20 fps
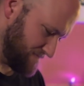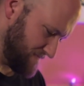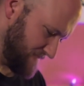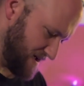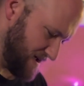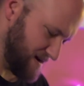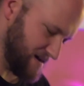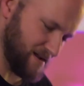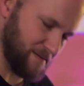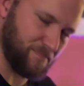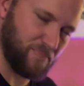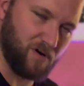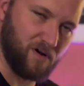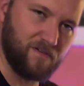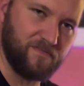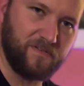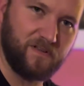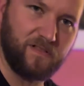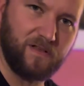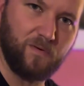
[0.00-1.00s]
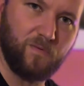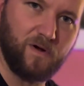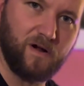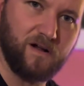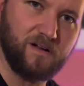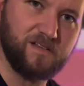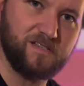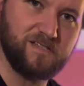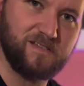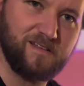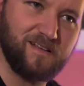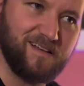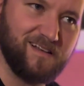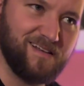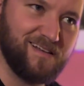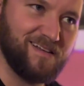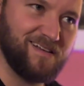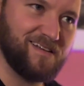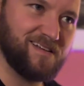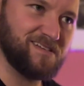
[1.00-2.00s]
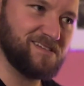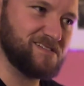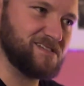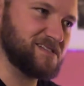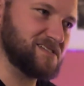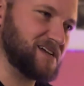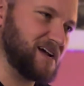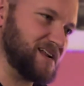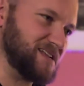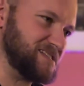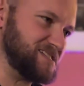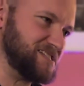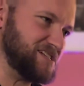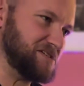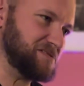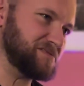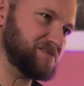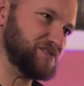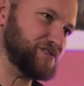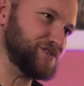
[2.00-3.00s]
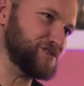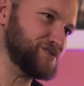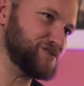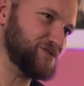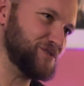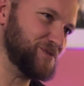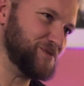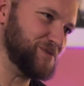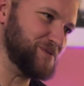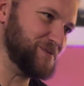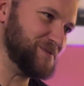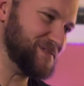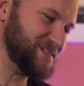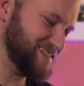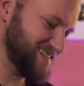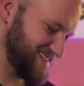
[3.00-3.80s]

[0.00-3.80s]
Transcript: hitting it perfectly, where it's just kind of searing your soul.